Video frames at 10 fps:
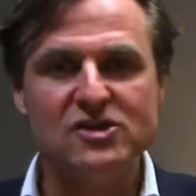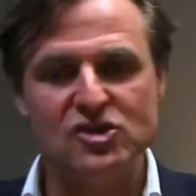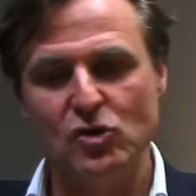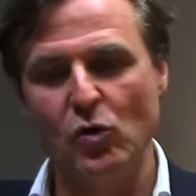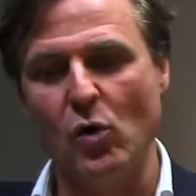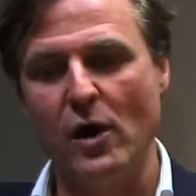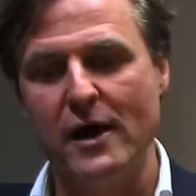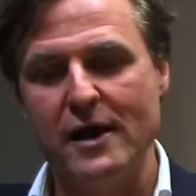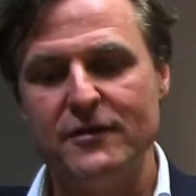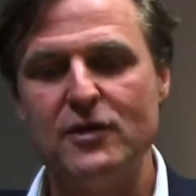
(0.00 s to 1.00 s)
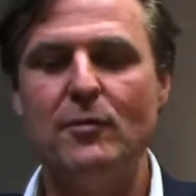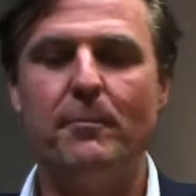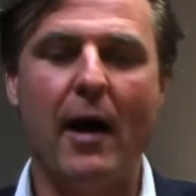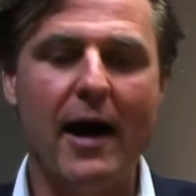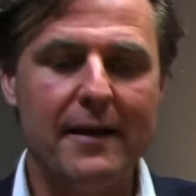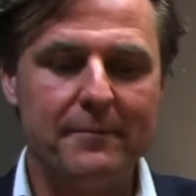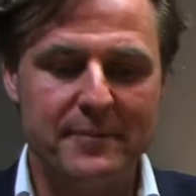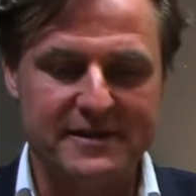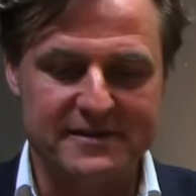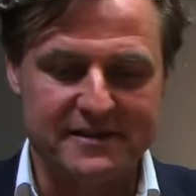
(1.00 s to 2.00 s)
sure that you buy a
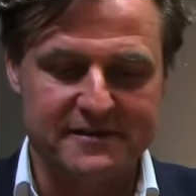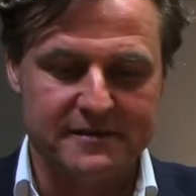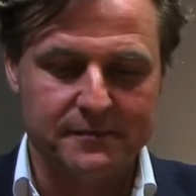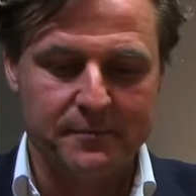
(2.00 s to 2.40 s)
business